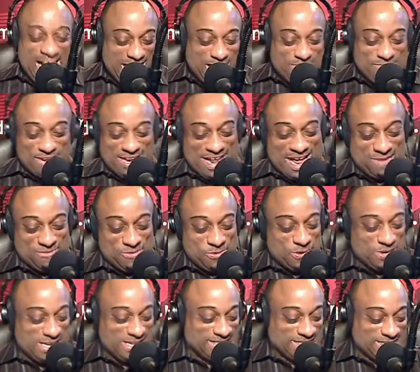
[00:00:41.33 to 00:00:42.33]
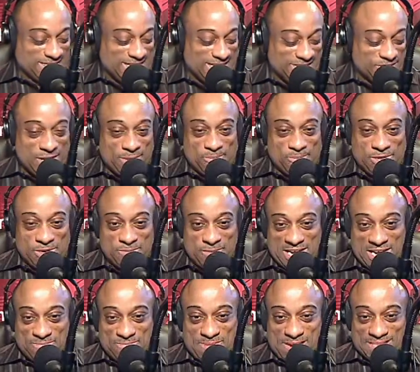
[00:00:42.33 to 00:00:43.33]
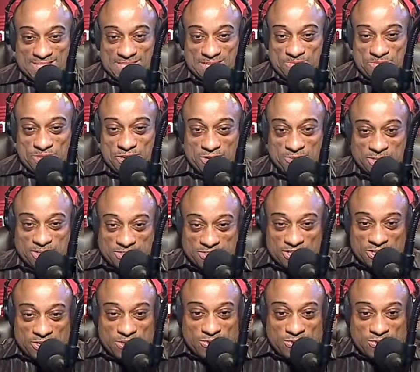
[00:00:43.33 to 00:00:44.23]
I have a live audience today, so I'm going to behave myself, y'all, because y'all